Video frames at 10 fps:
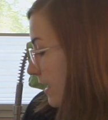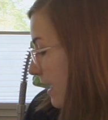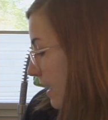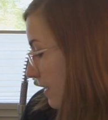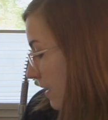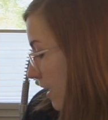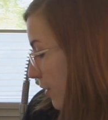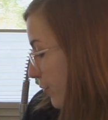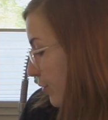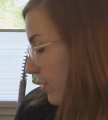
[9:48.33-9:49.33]
And
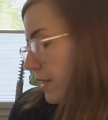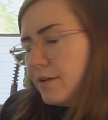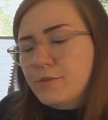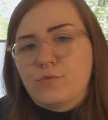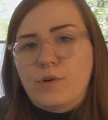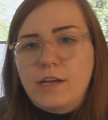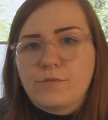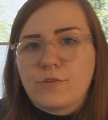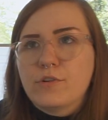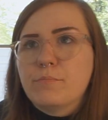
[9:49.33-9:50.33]
now we will have to wait
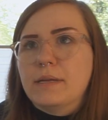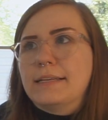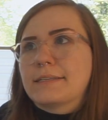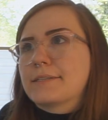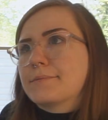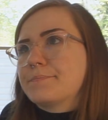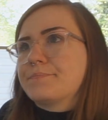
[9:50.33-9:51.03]
for a minute.